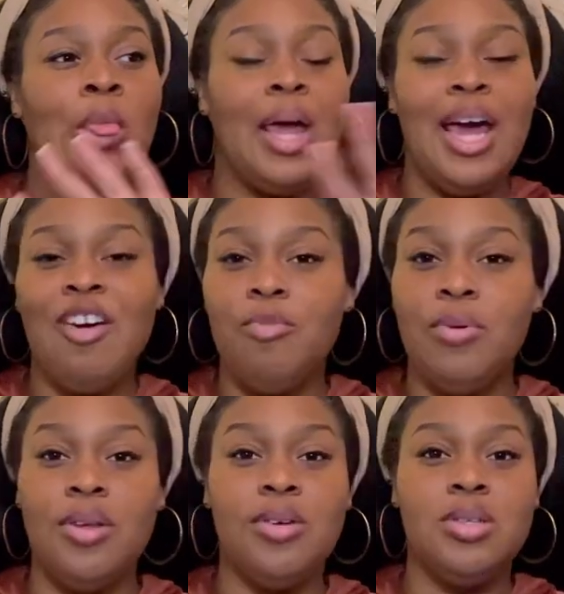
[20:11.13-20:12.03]
half
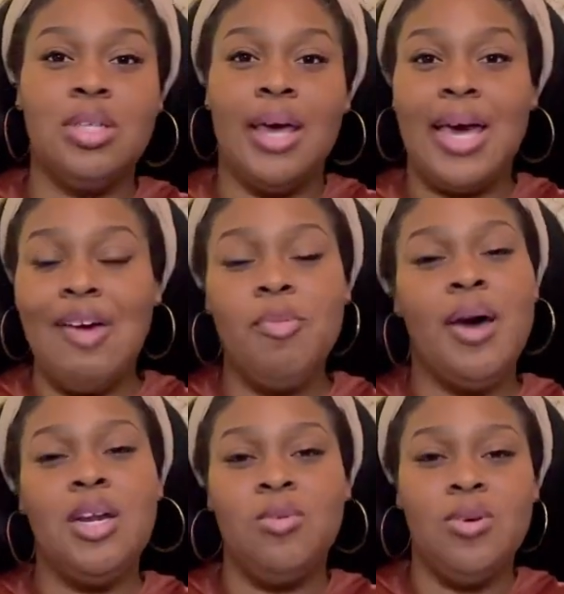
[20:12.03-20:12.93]
brothers, like
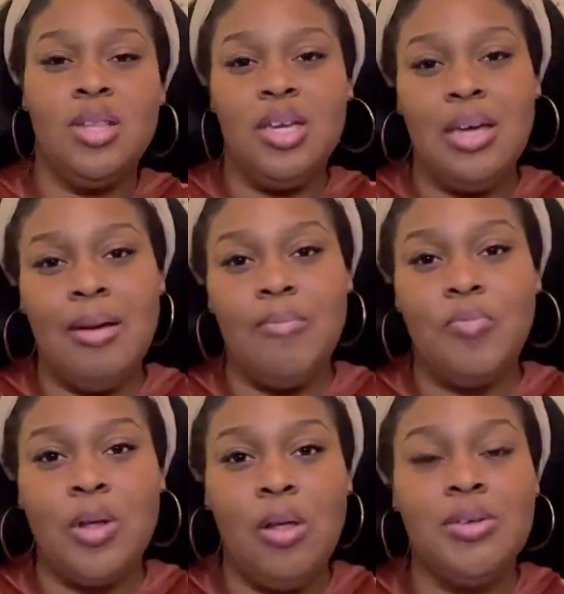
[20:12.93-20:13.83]
everybody really
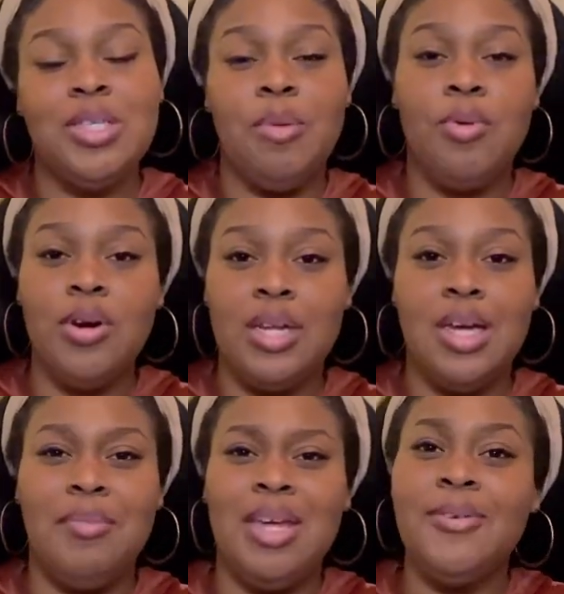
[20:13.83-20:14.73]
close and important to
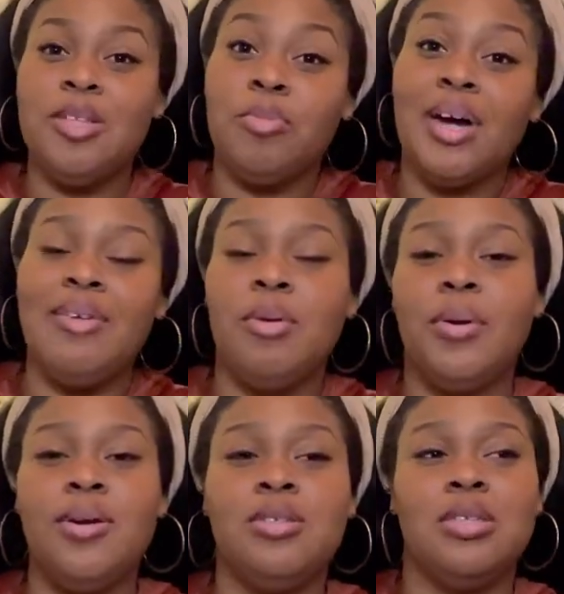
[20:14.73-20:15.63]
him. And he was a private
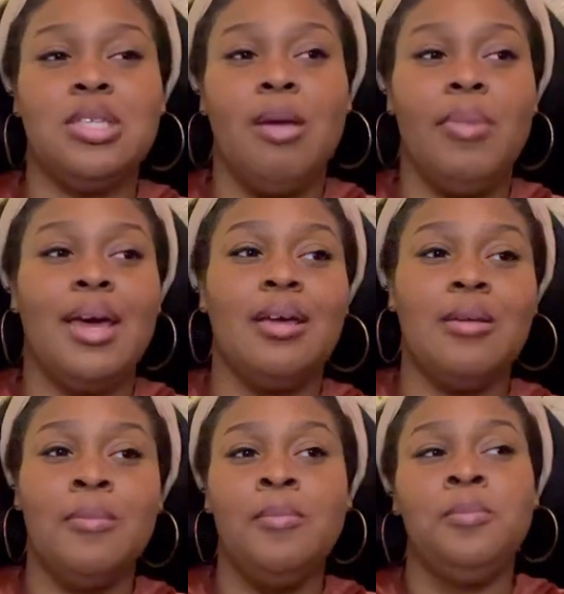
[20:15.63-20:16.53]
person. So I'm like,
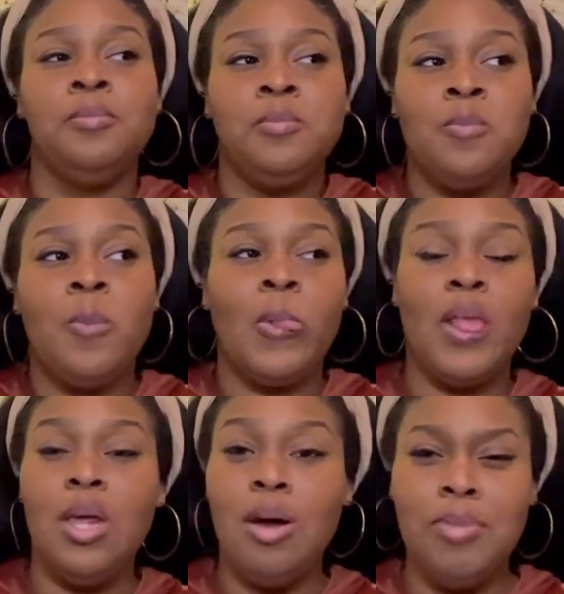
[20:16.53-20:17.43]

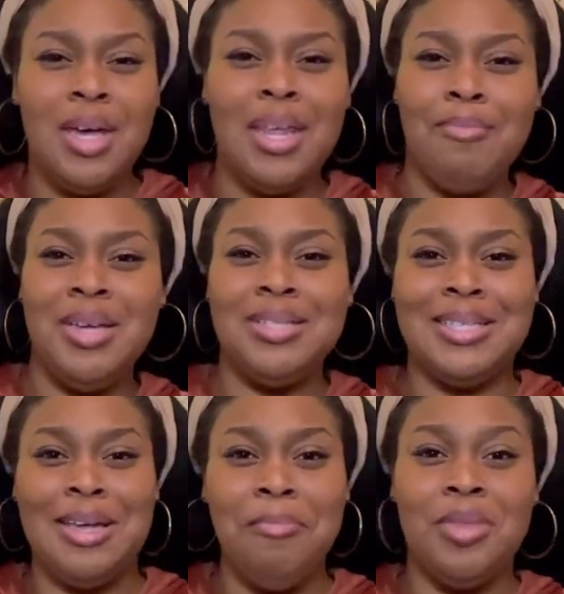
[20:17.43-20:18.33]
you know, I'm thinking that means
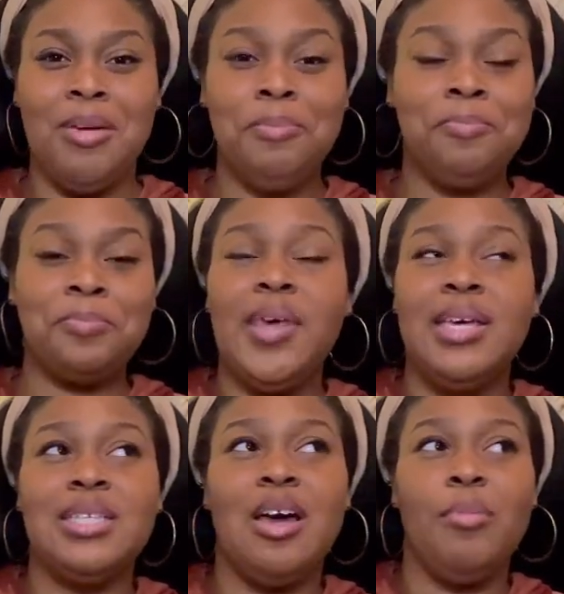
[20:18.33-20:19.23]
something. He
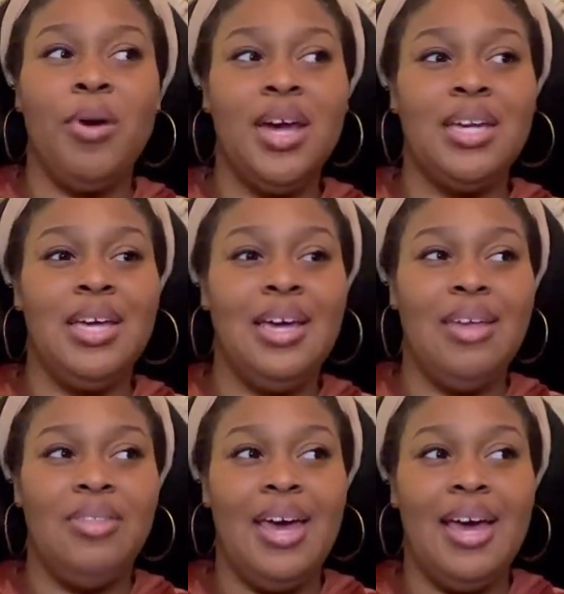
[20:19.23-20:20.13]
gets her pregnant
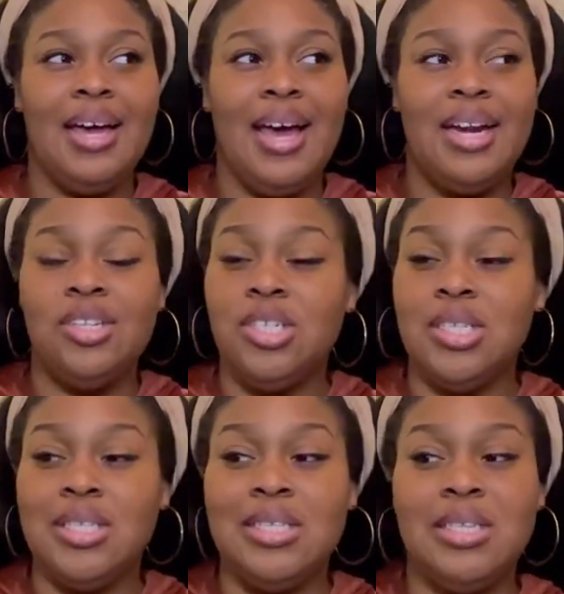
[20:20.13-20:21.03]
and that kind of
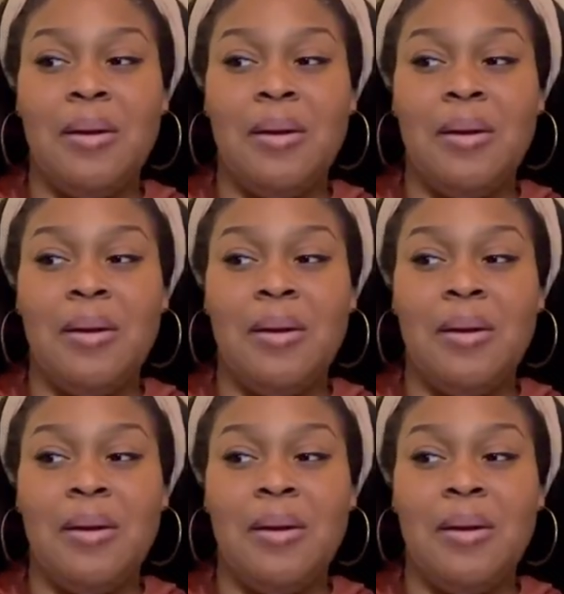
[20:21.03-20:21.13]
just,